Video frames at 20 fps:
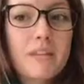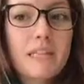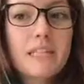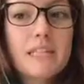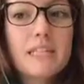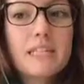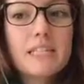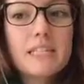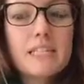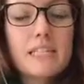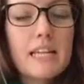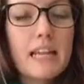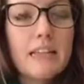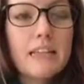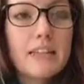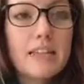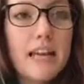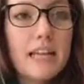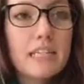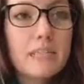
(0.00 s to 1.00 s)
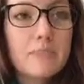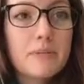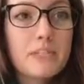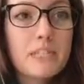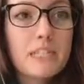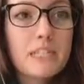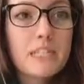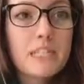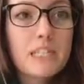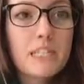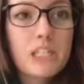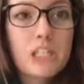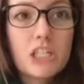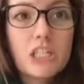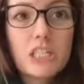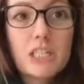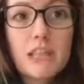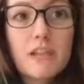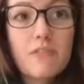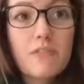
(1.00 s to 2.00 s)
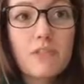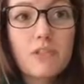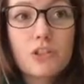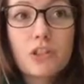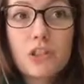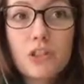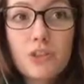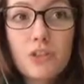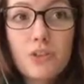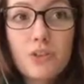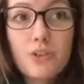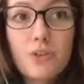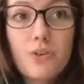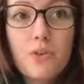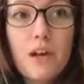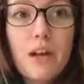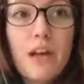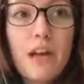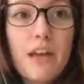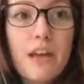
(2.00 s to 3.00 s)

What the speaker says: this next person teaches level 2.